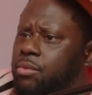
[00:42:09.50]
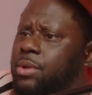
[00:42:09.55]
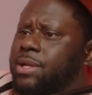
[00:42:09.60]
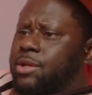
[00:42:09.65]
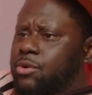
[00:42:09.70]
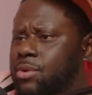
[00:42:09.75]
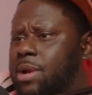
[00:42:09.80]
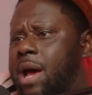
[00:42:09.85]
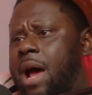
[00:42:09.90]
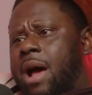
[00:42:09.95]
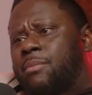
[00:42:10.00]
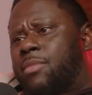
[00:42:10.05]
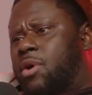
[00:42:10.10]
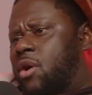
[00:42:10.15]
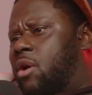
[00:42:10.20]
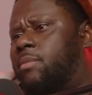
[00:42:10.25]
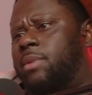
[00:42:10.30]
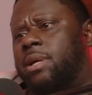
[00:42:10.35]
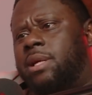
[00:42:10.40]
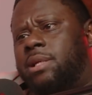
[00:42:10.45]
we do that,
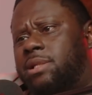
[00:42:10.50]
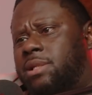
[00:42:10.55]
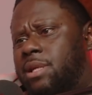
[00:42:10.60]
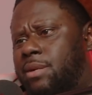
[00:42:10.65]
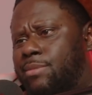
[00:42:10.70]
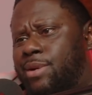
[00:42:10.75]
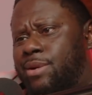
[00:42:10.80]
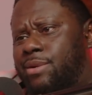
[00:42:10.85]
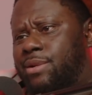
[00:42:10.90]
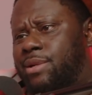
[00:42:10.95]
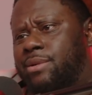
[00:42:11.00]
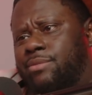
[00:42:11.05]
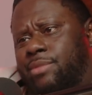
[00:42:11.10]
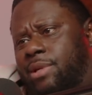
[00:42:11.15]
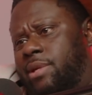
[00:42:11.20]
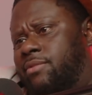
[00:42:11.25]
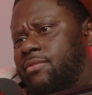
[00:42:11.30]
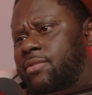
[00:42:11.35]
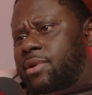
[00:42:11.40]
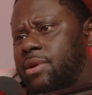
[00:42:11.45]
mom, man. Shit about nothing.
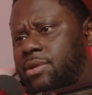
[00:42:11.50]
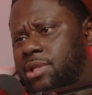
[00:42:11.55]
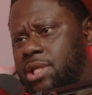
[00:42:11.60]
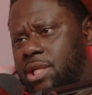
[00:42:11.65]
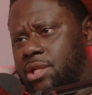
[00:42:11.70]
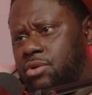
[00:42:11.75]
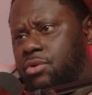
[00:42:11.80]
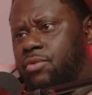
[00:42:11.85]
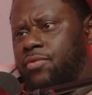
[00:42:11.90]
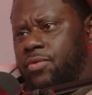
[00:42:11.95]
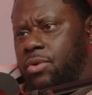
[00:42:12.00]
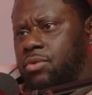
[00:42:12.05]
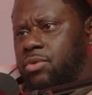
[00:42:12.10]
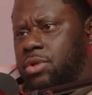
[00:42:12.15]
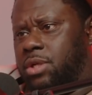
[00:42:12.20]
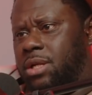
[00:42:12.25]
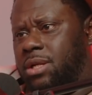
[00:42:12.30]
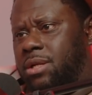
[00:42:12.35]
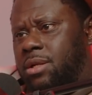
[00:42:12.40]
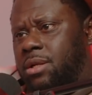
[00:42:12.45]
Me running chasing you for no
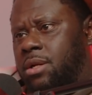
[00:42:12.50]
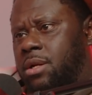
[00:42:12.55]
chain.